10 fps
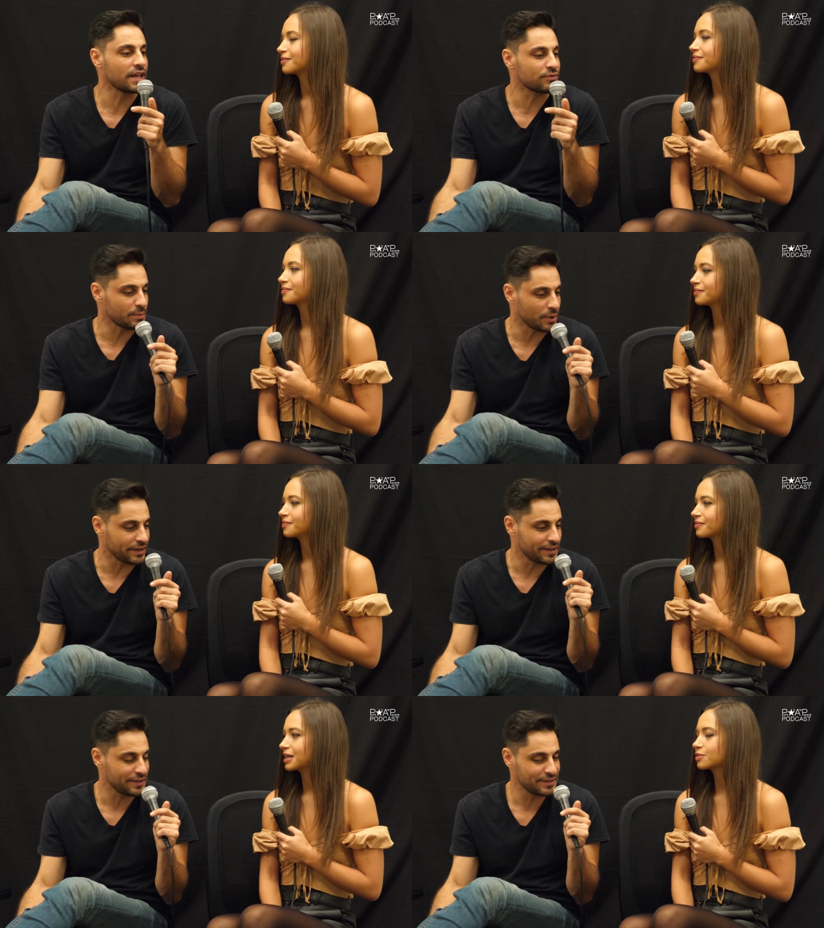Speaker 1: on
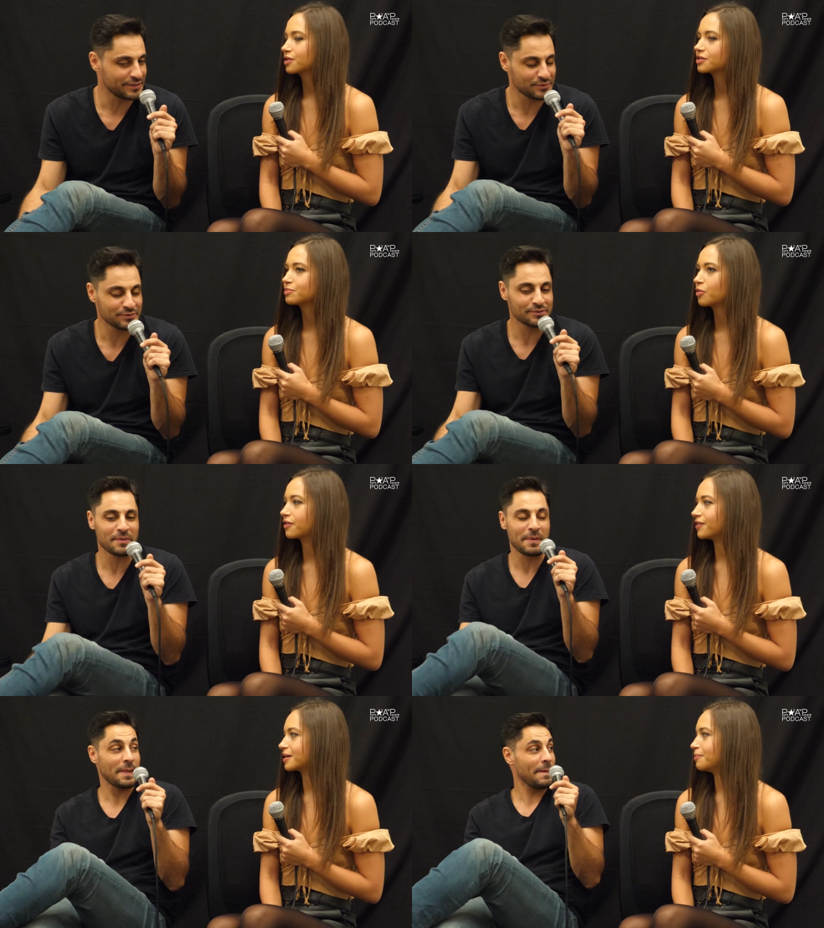everybody.
Speaker 2: That's why there's
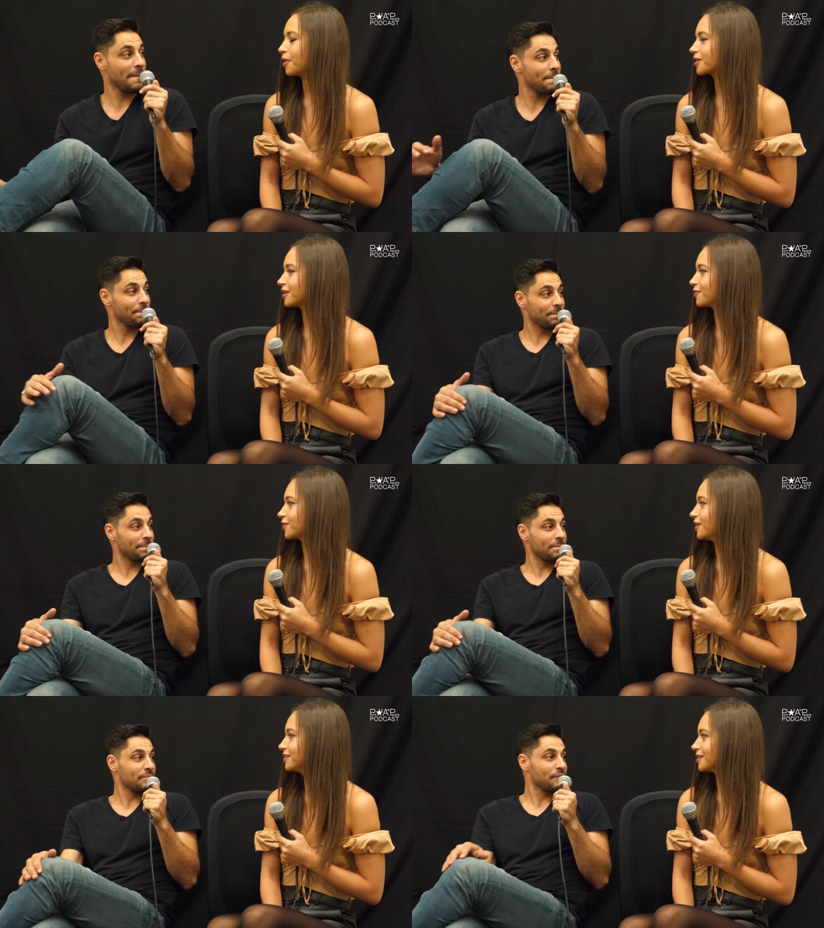more of like a market
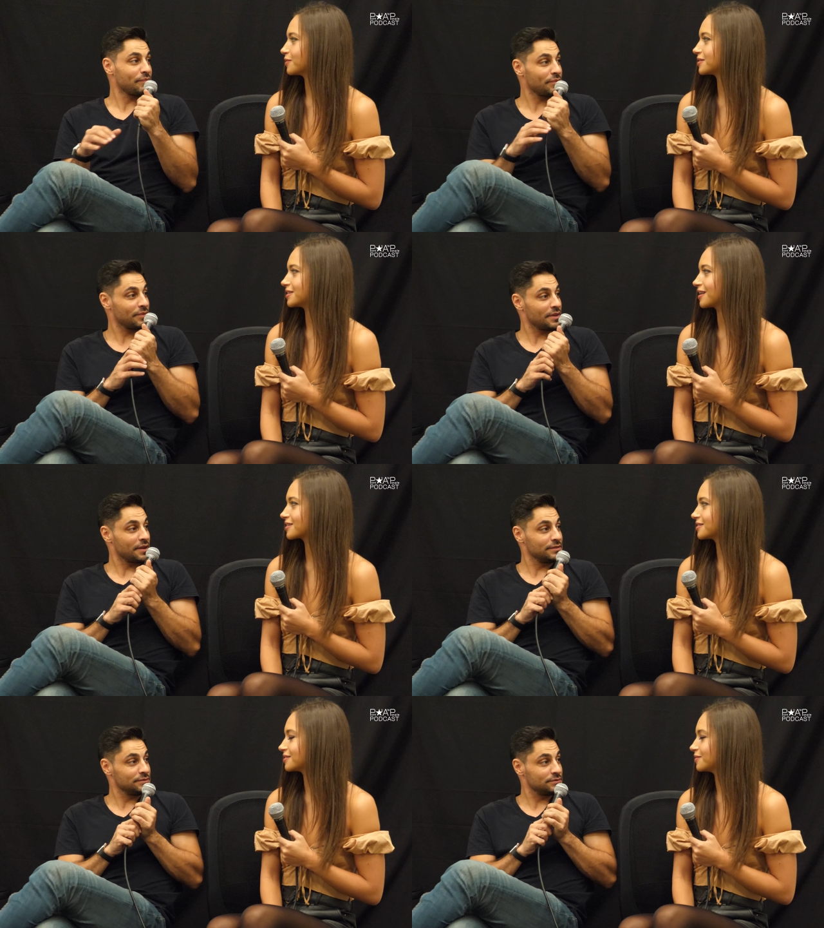for anything with
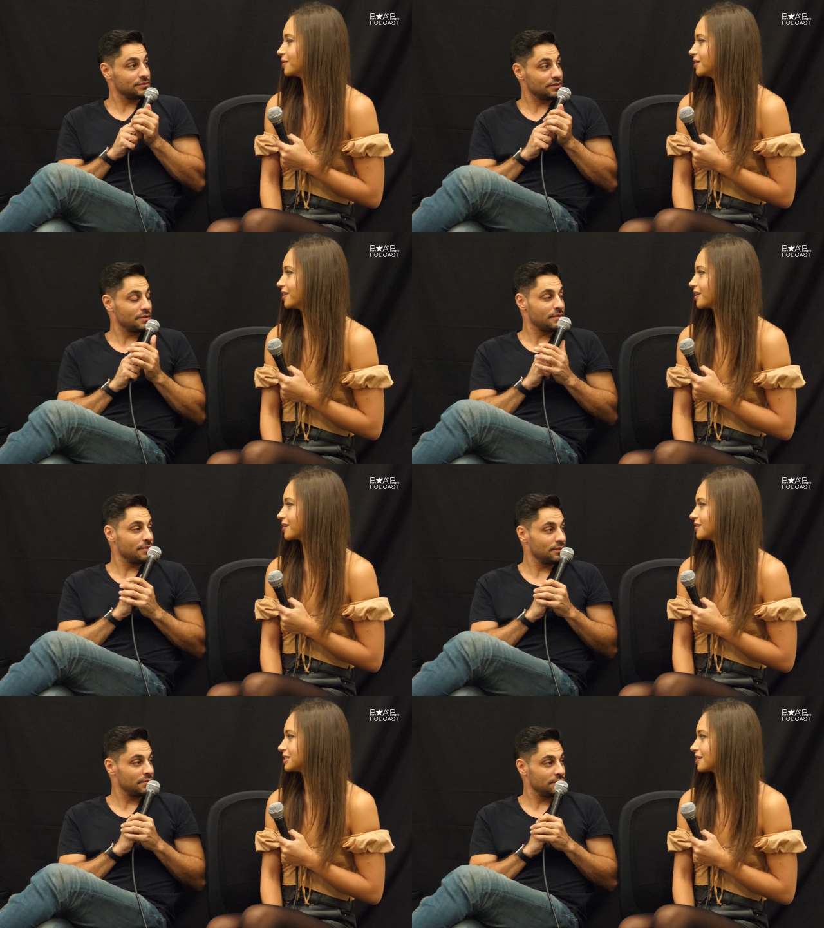sex when
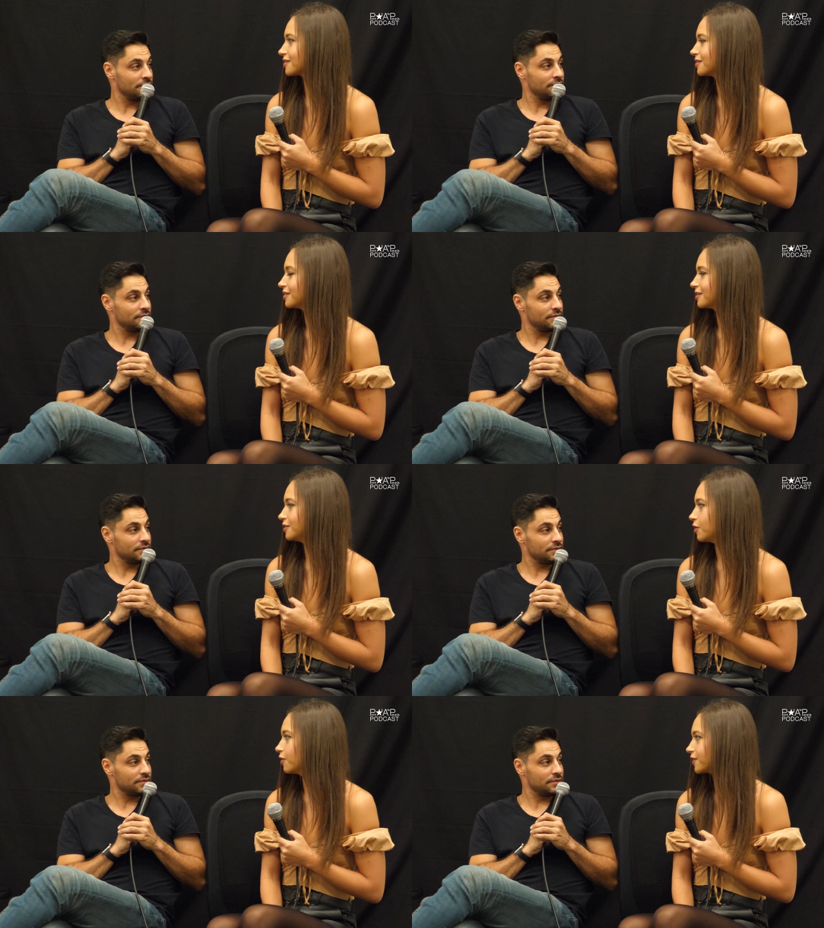like it's like
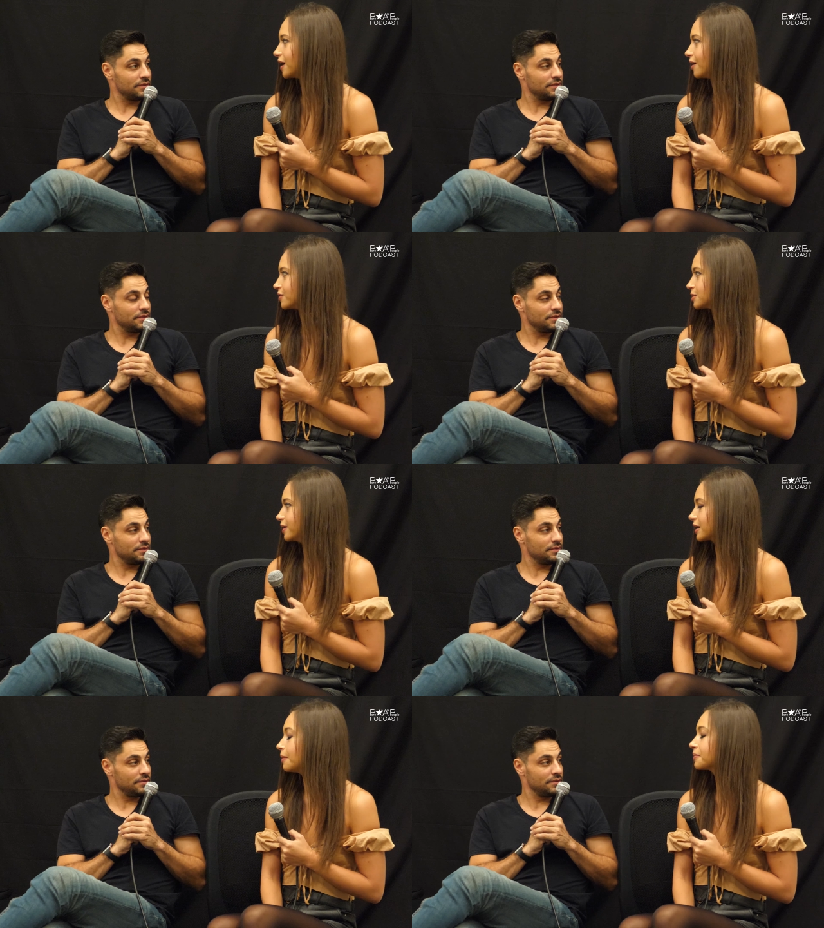you know, if a guy was to
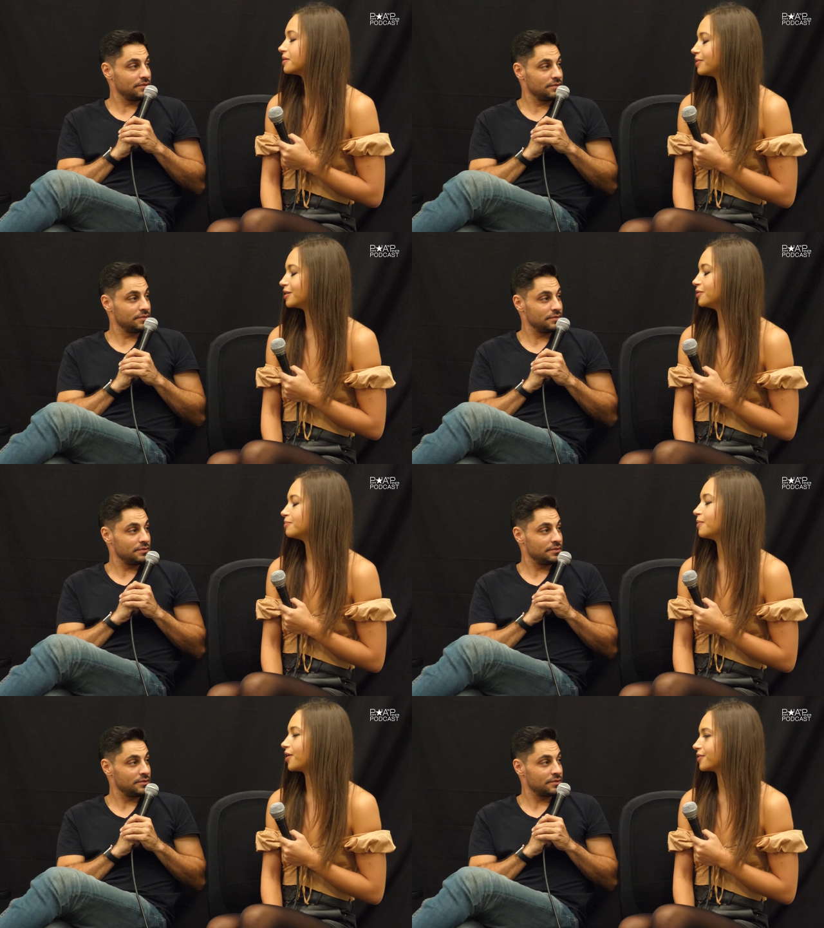be like, I'm going to be a
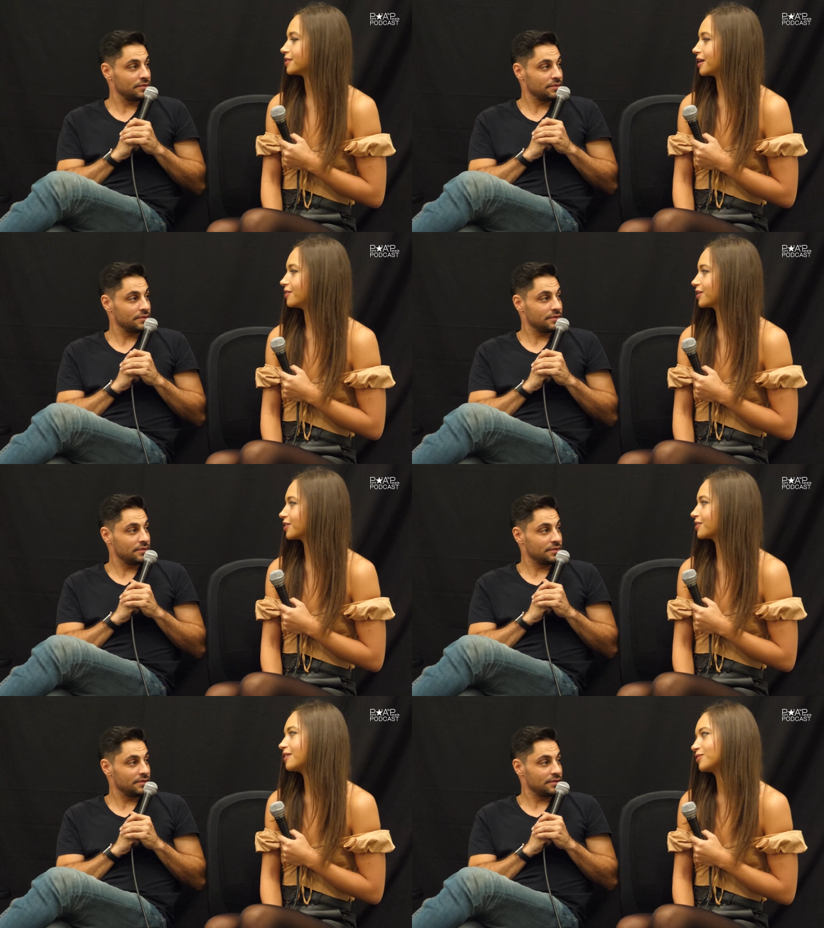nude model now,
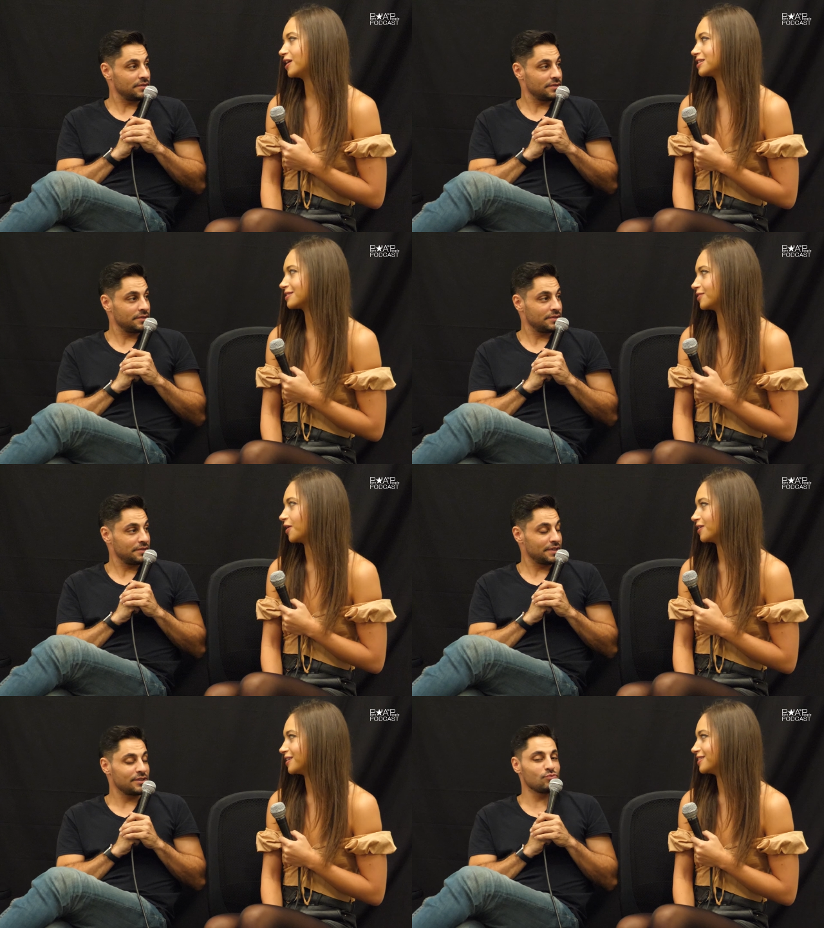like you're going to have less of an
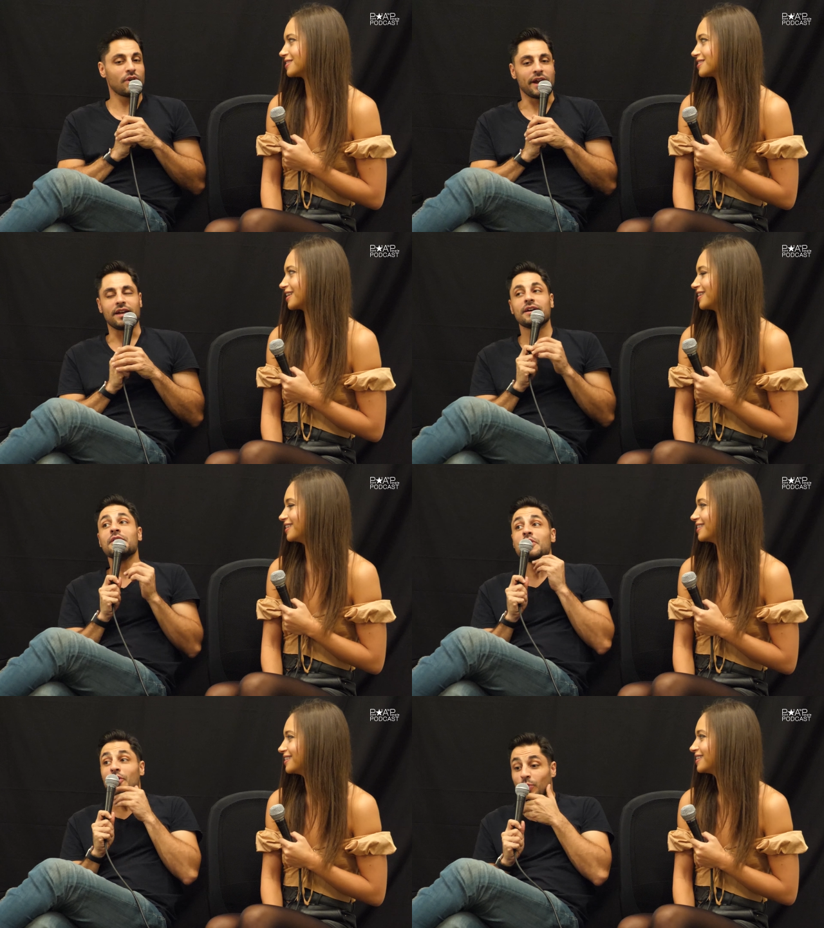audience. Right.
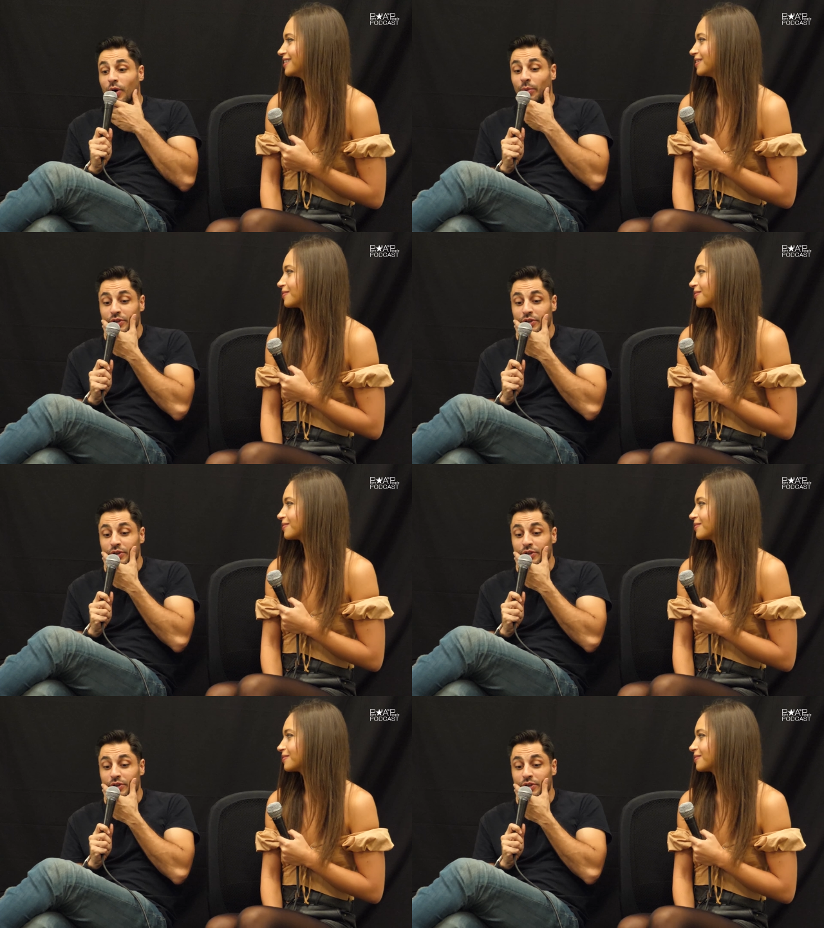Well,